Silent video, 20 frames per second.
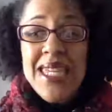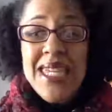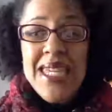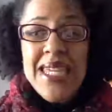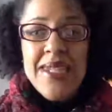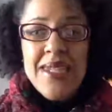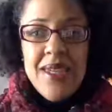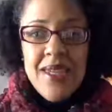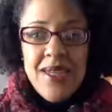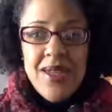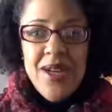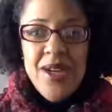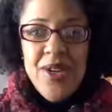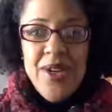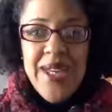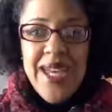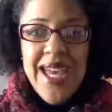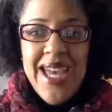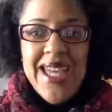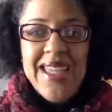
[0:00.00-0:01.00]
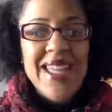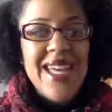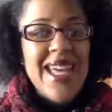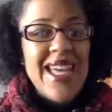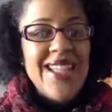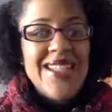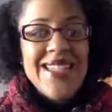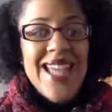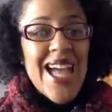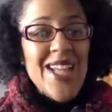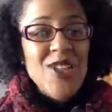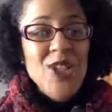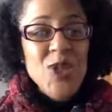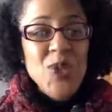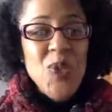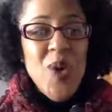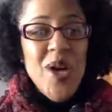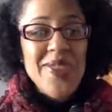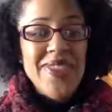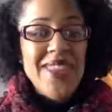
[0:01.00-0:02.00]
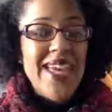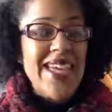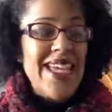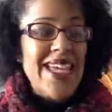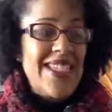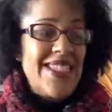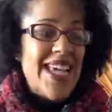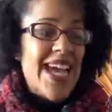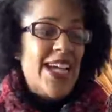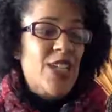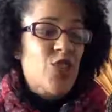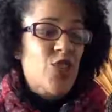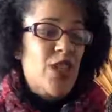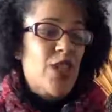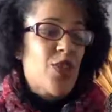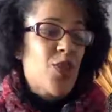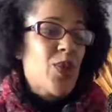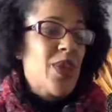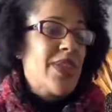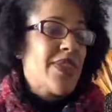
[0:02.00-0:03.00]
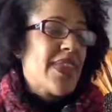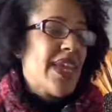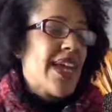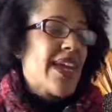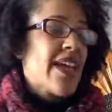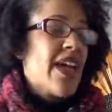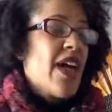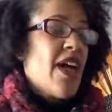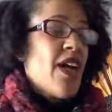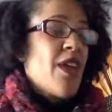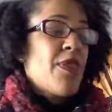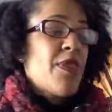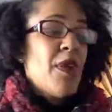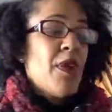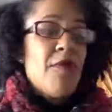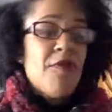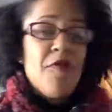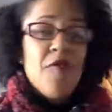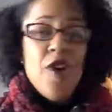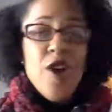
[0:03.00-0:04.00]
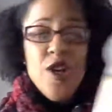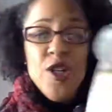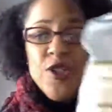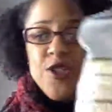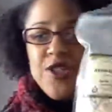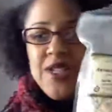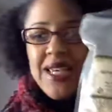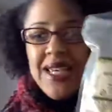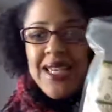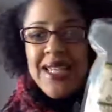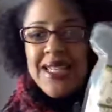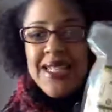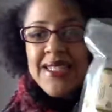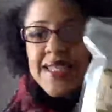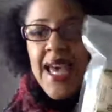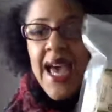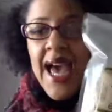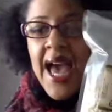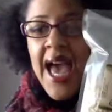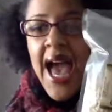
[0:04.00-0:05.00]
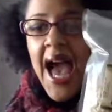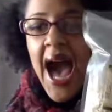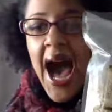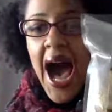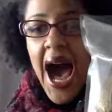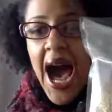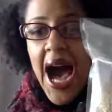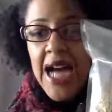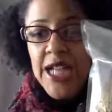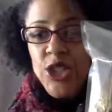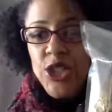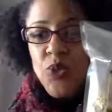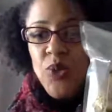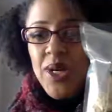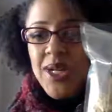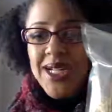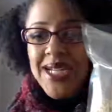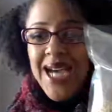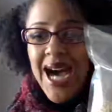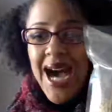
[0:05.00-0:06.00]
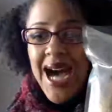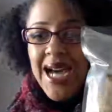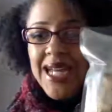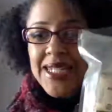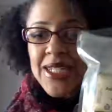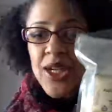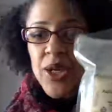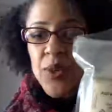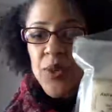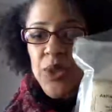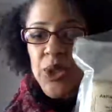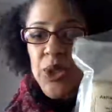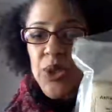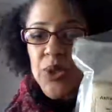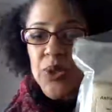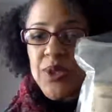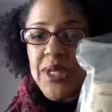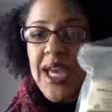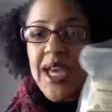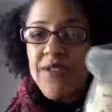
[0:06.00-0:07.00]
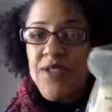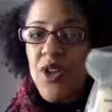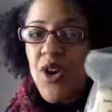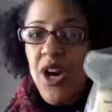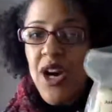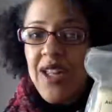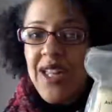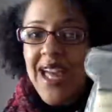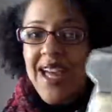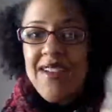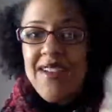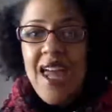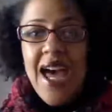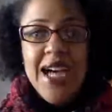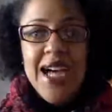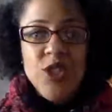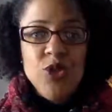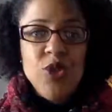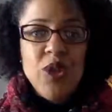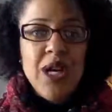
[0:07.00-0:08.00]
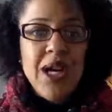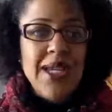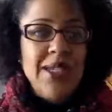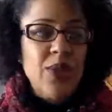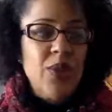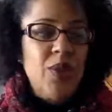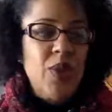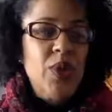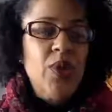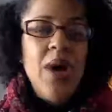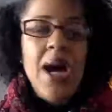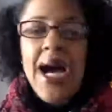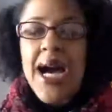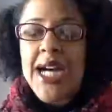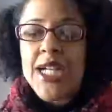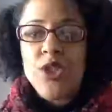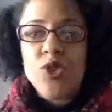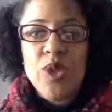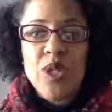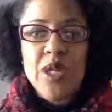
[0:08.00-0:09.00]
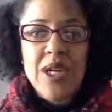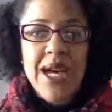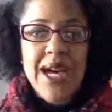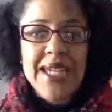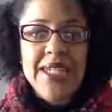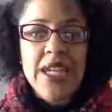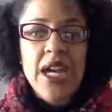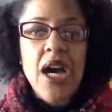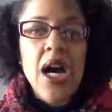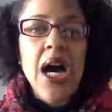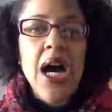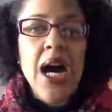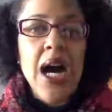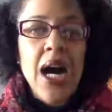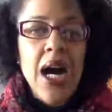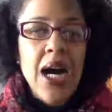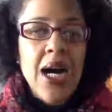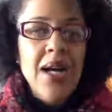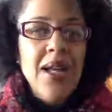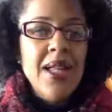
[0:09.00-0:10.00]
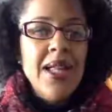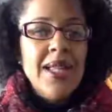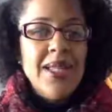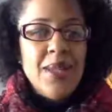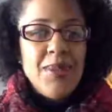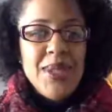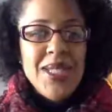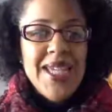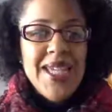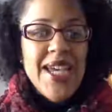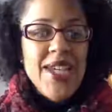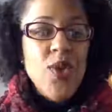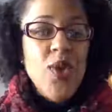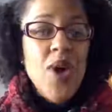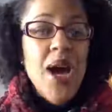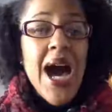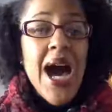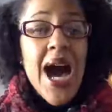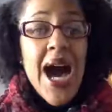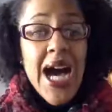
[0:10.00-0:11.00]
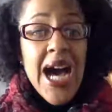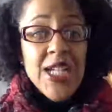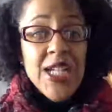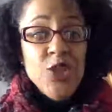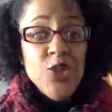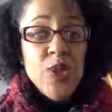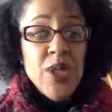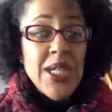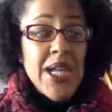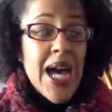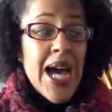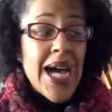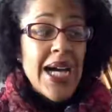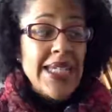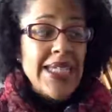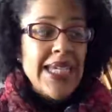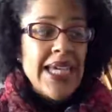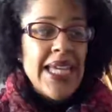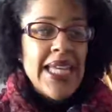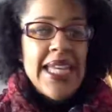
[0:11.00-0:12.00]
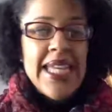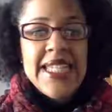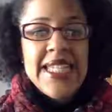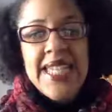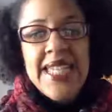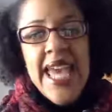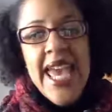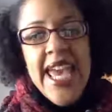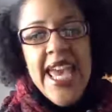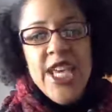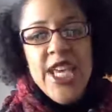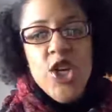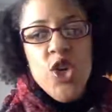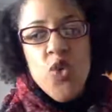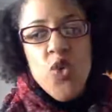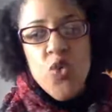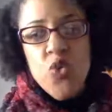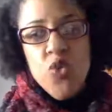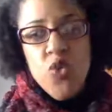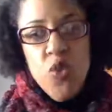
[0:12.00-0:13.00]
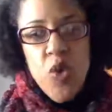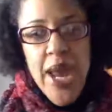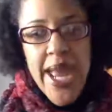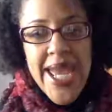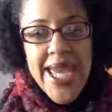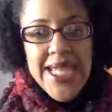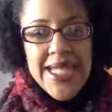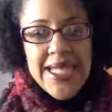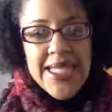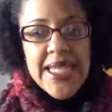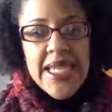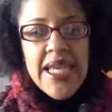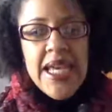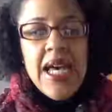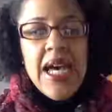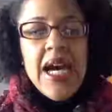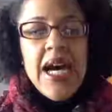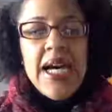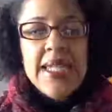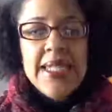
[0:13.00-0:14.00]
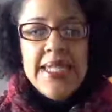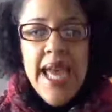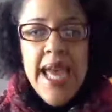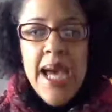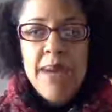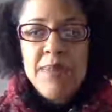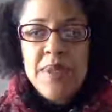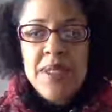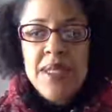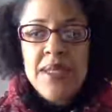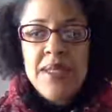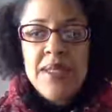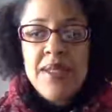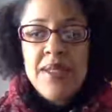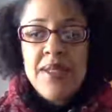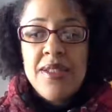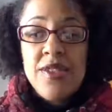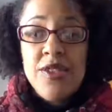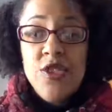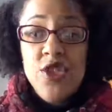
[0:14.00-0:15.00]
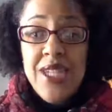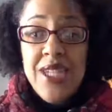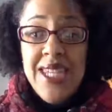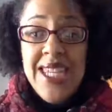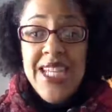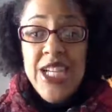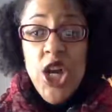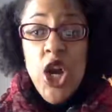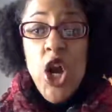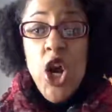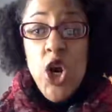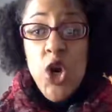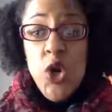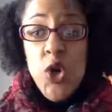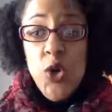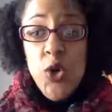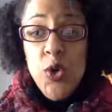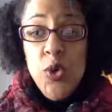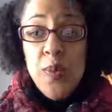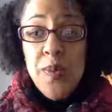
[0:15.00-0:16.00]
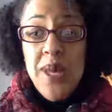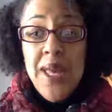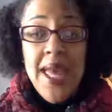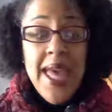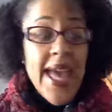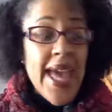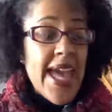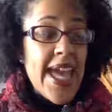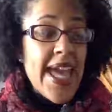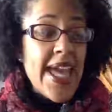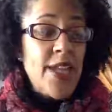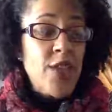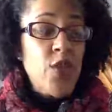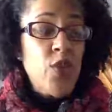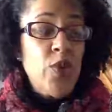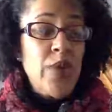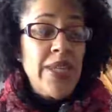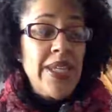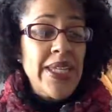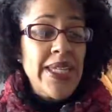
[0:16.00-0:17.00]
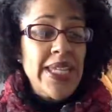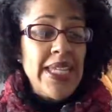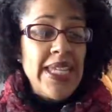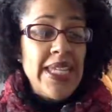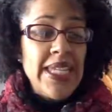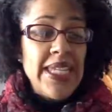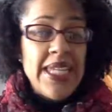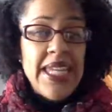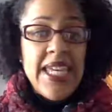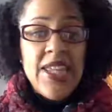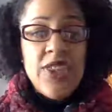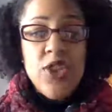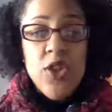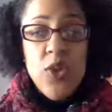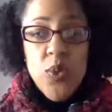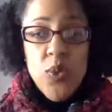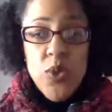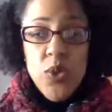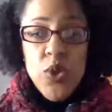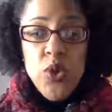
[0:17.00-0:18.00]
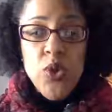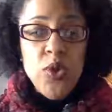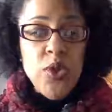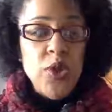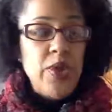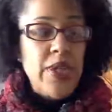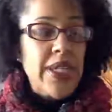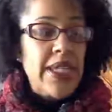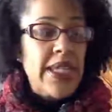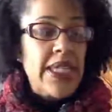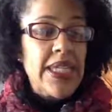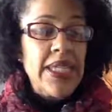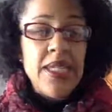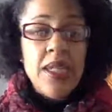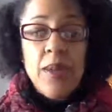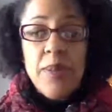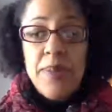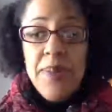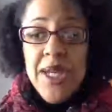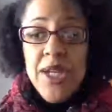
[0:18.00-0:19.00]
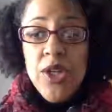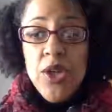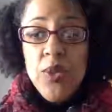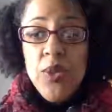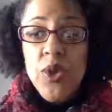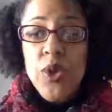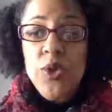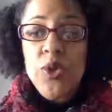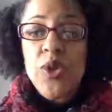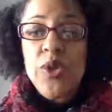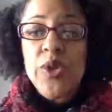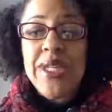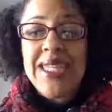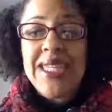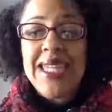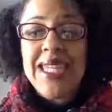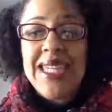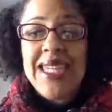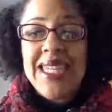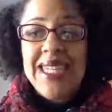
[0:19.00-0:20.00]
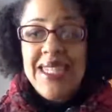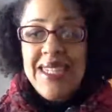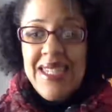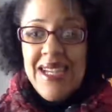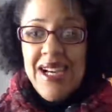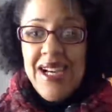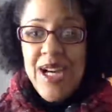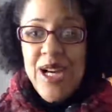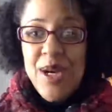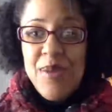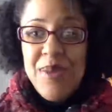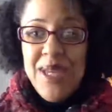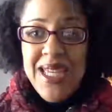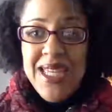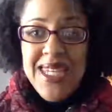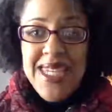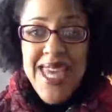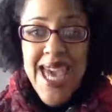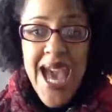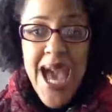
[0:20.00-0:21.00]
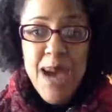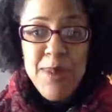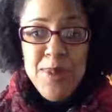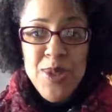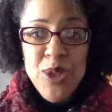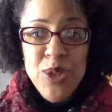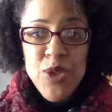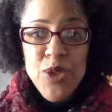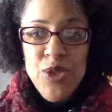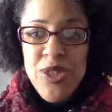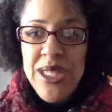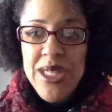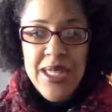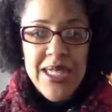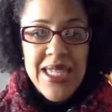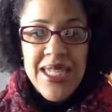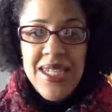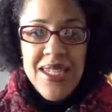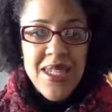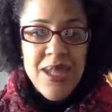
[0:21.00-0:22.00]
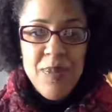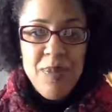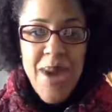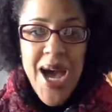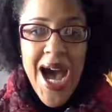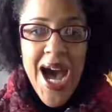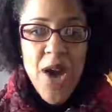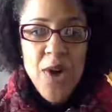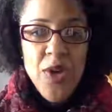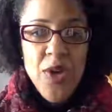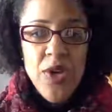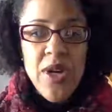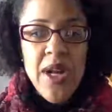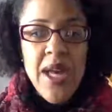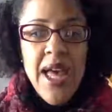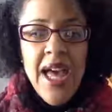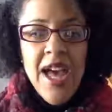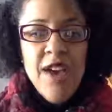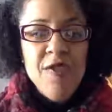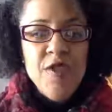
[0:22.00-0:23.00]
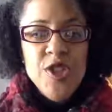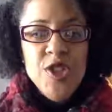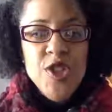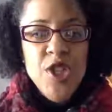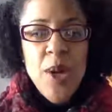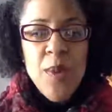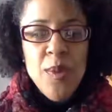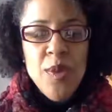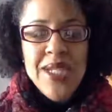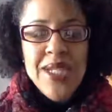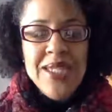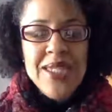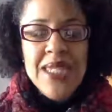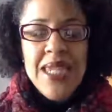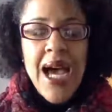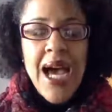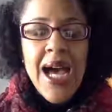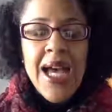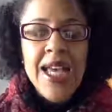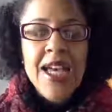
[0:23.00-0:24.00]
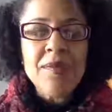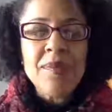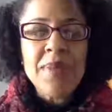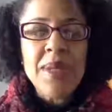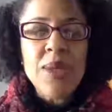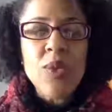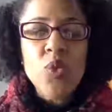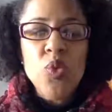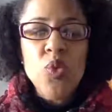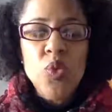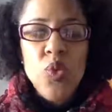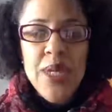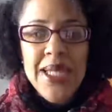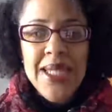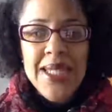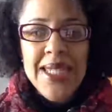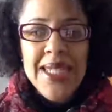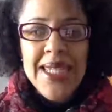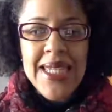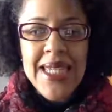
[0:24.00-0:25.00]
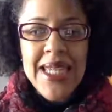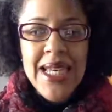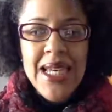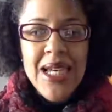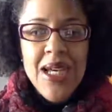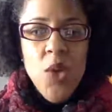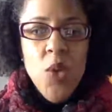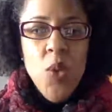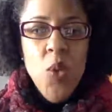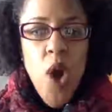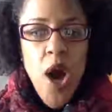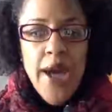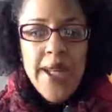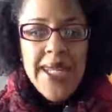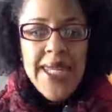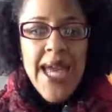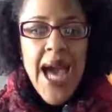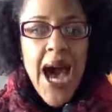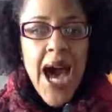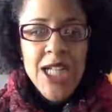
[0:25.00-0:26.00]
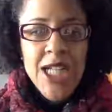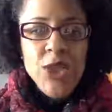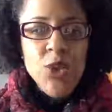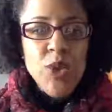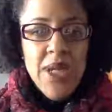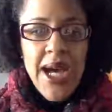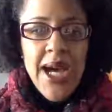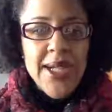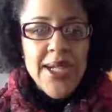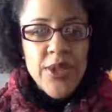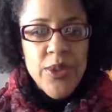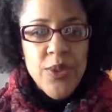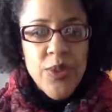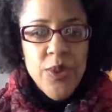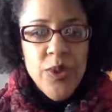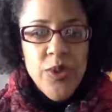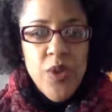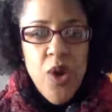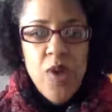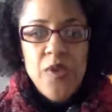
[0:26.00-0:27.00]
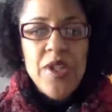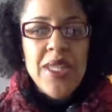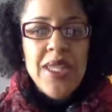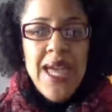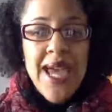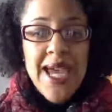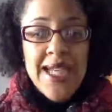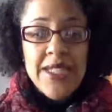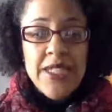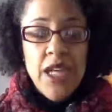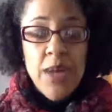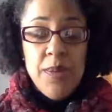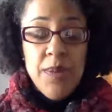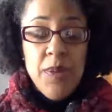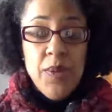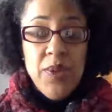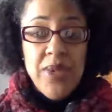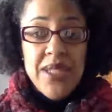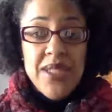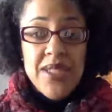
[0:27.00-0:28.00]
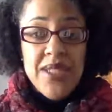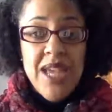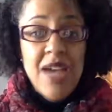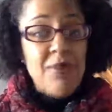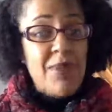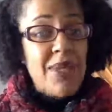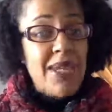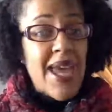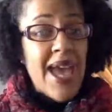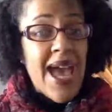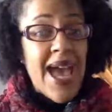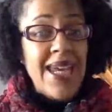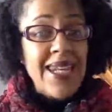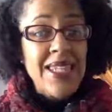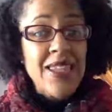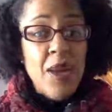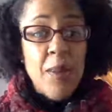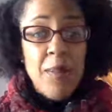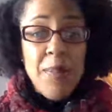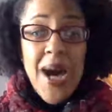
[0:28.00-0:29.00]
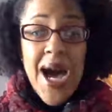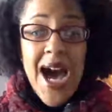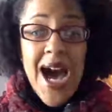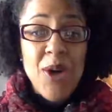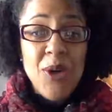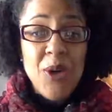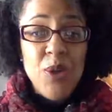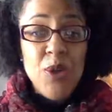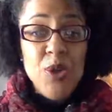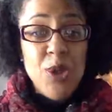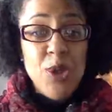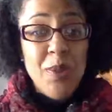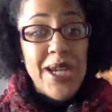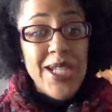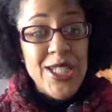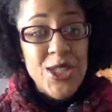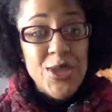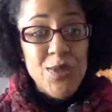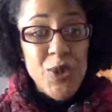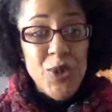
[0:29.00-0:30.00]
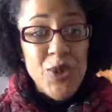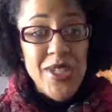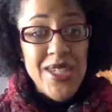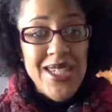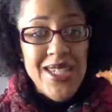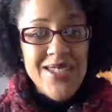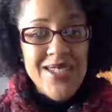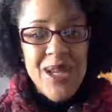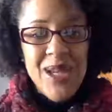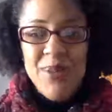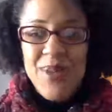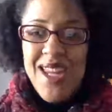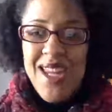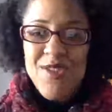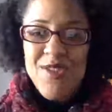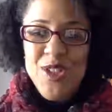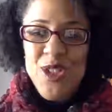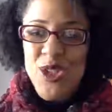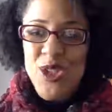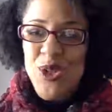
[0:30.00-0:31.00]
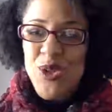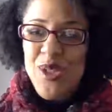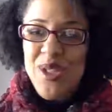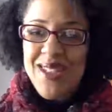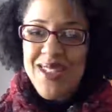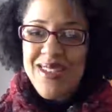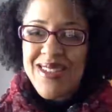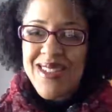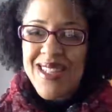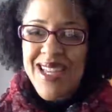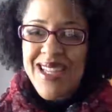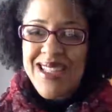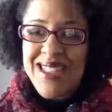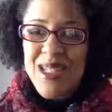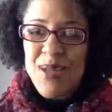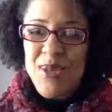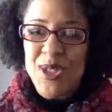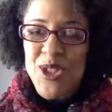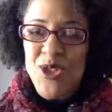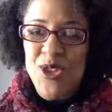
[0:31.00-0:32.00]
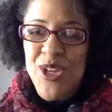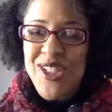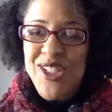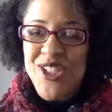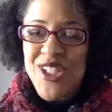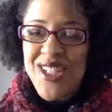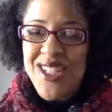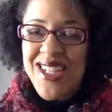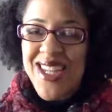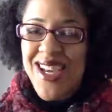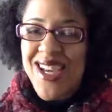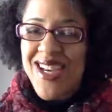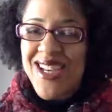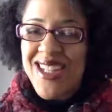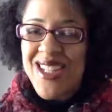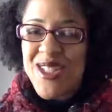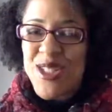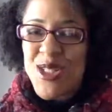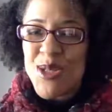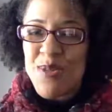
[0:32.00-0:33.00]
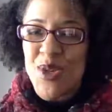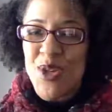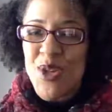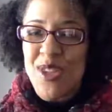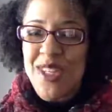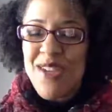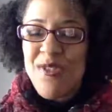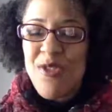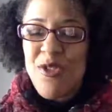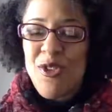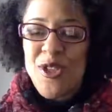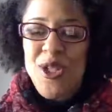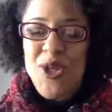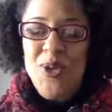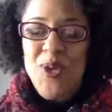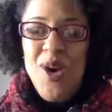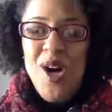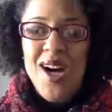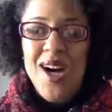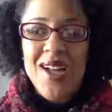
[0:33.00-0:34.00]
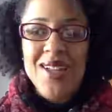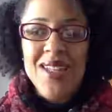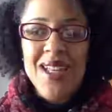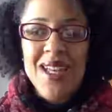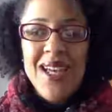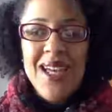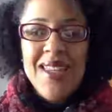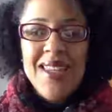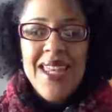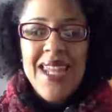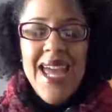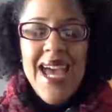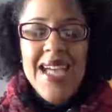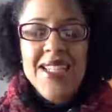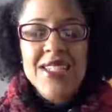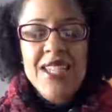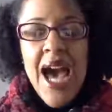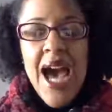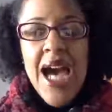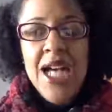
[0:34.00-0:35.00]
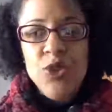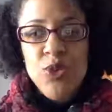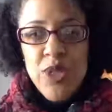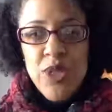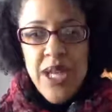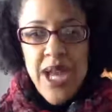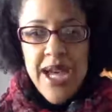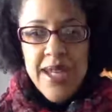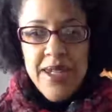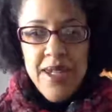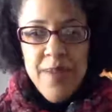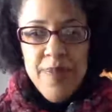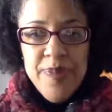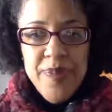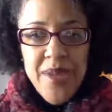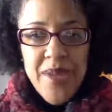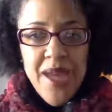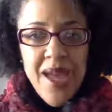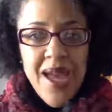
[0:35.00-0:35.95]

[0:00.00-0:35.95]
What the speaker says: in it. Okay, it's not just one thing, it's actually three things. The first is ashwagandha root. Have you all had ashwagandha root? Ashwagandha. Let me tell you, ashwagandha is a great adaptogenic herb. And you can get it in the root, you can get it in a bigger root, you can get it in capsules, you can get it in powder. And for some reason, I have been really wanting ashwagandha root over the last couple weeks. I've been adding the powder to my smoothies. I'm going to have to do a demonstration on a smoothie for you all that has ashwagandha.